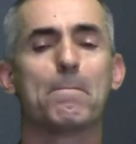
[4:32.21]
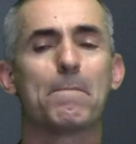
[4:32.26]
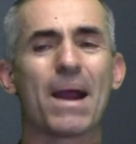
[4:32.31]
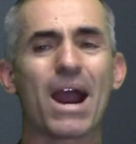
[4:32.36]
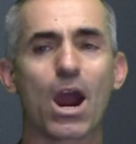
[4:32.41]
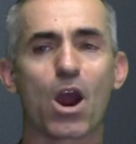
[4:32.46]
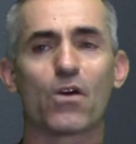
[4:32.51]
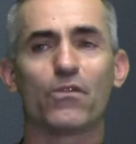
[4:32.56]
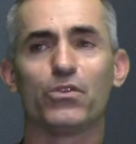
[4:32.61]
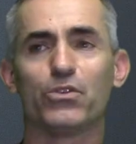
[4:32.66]

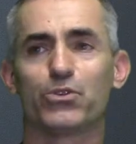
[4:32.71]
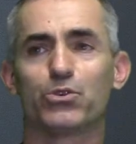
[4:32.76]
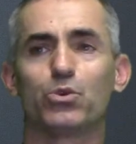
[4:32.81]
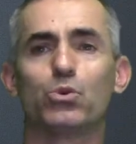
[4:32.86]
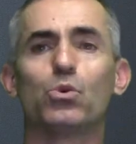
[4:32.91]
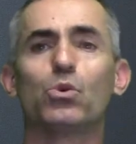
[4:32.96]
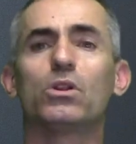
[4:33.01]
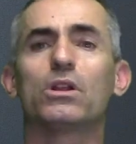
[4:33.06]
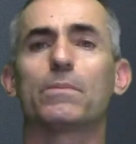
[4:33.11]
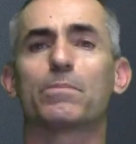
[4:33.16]
powerful
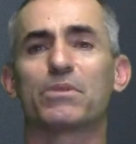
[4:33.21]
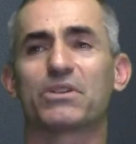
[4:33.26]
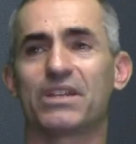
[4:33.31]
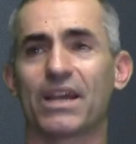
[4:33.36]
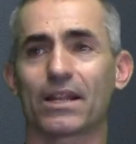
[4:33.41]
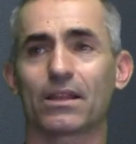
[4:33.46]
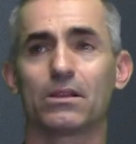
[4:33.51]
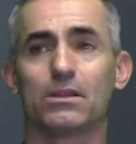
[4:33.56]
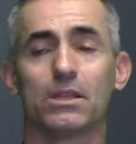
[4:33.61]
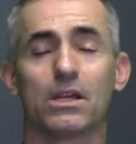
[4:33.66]
tool in
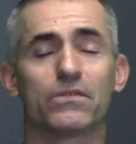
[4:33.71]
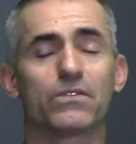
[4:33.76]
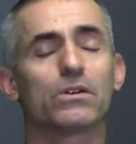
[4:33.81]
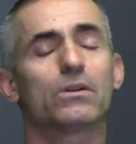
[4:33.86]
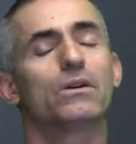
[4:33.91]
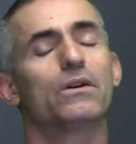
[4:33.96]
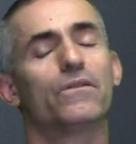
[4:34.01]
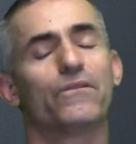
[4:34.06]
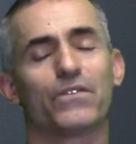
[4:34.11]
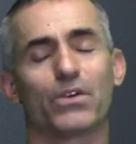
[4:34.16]
protecting the liver,
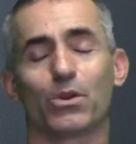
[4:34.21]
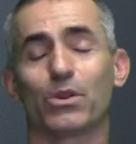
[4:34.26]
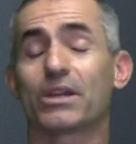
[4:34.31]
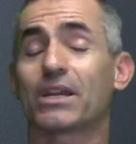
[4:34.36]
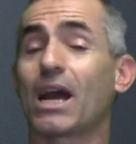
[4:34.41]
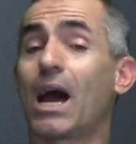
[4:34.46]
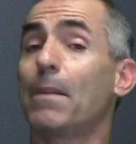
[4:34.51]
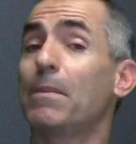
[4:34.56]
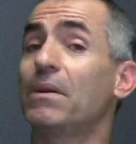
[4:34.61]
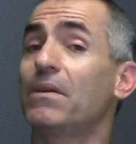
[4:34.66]
fairly
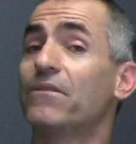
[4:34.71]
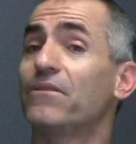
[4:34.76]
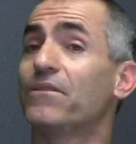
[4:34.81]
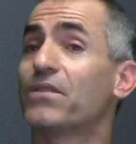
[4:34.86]
common,